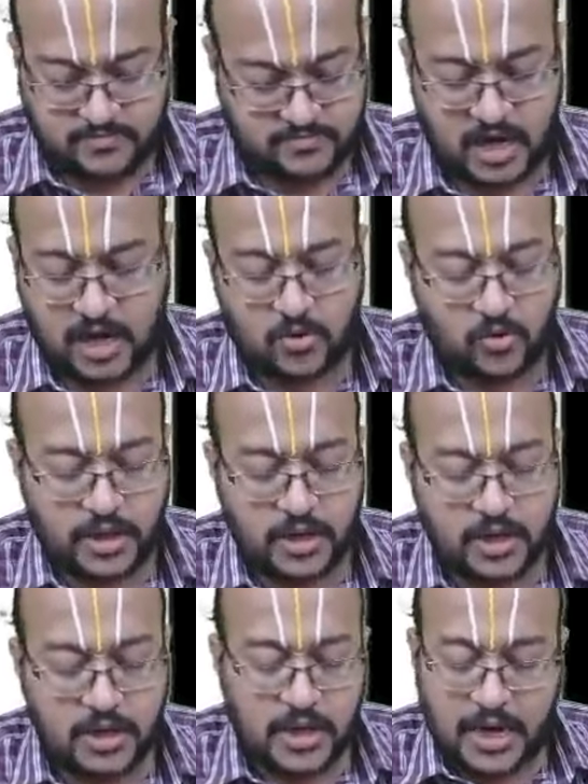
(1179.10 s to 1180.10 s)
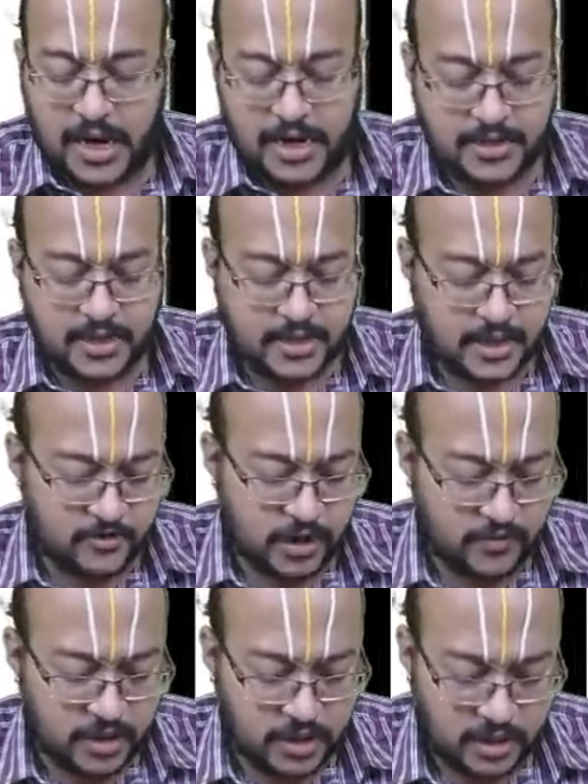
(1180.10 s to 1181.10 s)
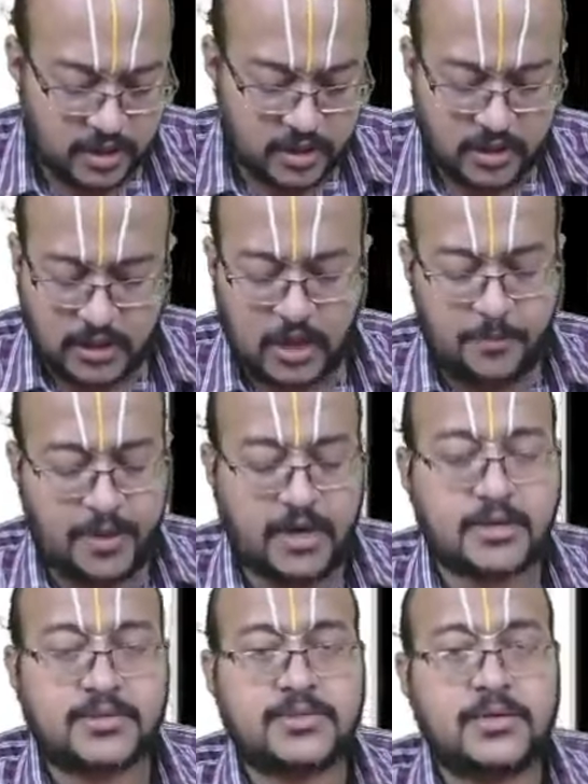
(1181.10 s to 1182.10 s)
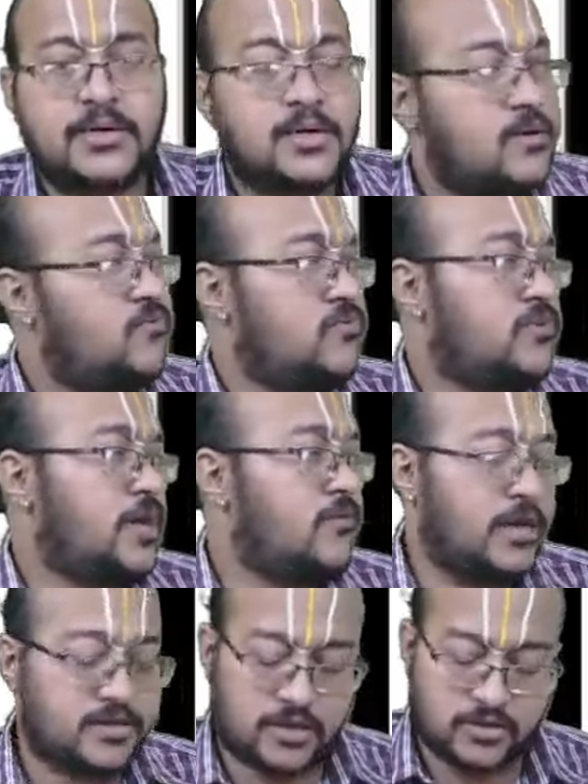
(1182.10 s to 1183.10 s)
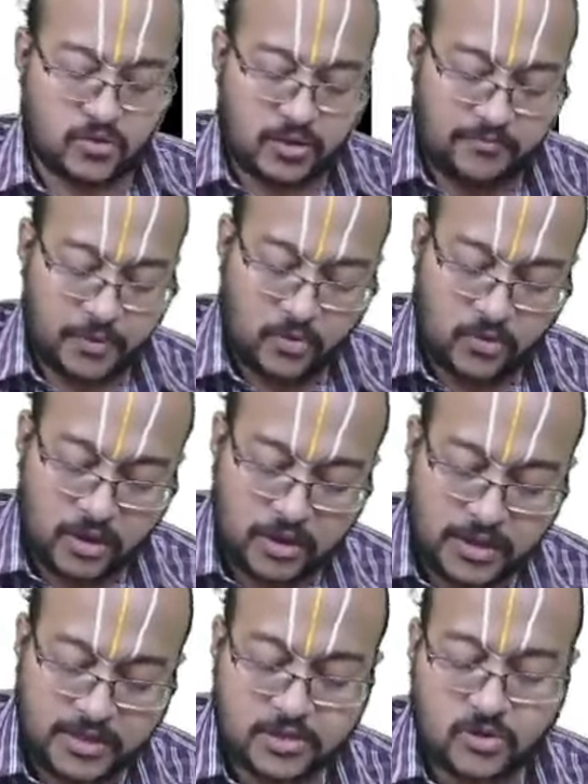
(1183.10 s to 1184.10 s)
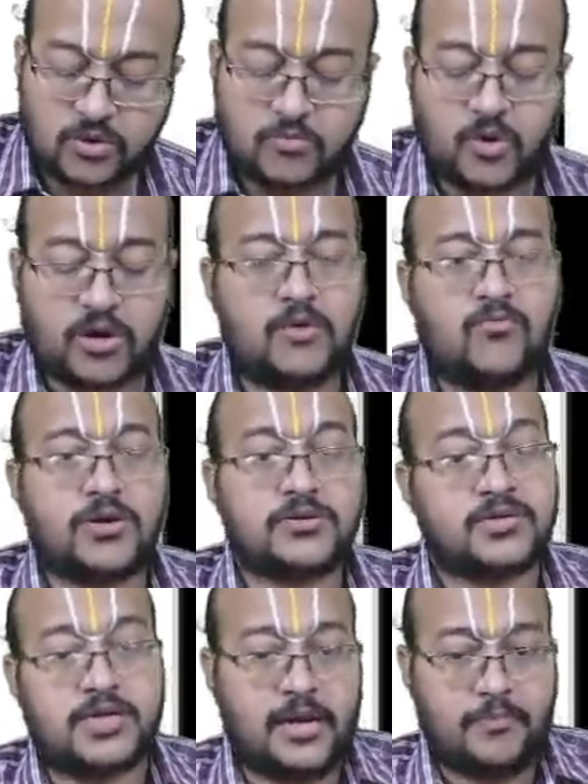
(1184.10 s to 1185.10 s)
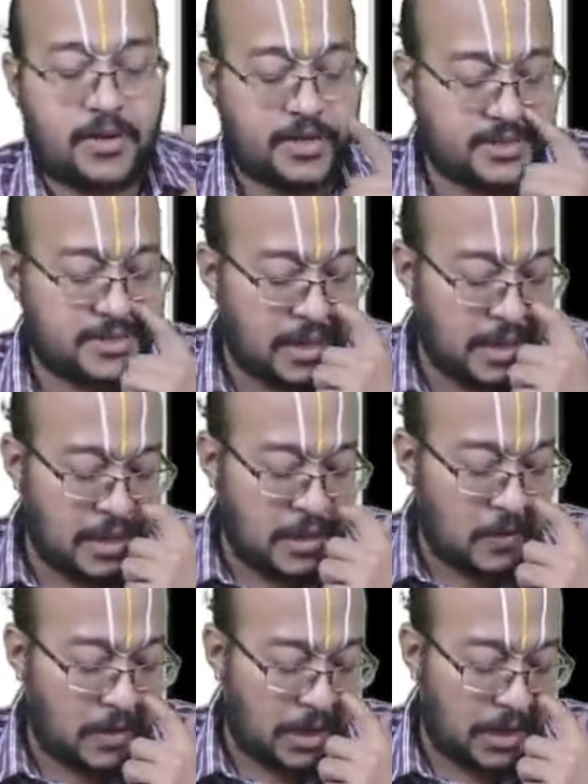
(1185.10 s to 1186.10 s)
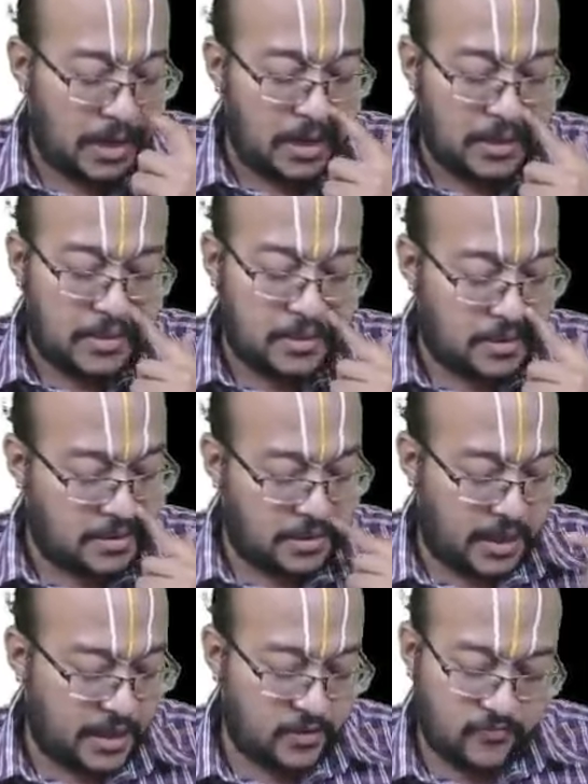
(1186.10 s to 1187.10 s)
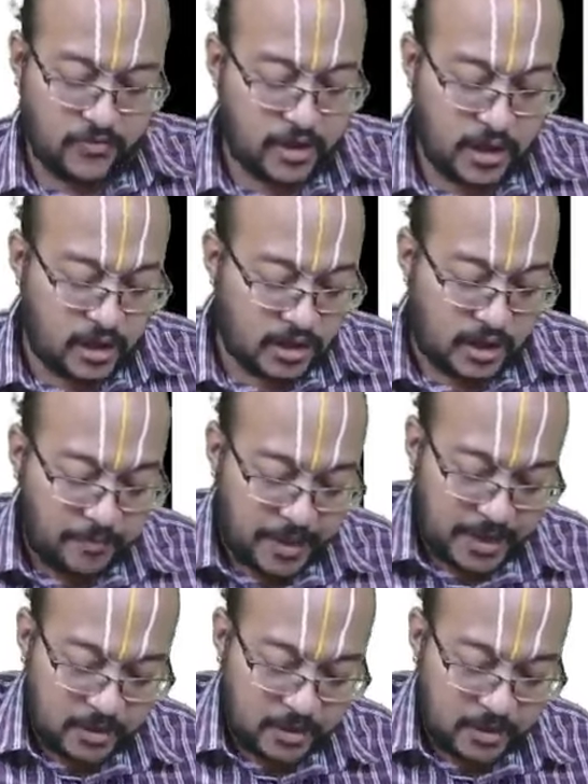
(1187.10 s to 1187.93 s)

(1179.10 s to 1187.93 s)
ROE, and then they have given EPS. They have asked us to compute earnings growth model. What is the share price? Okay, and we will compare it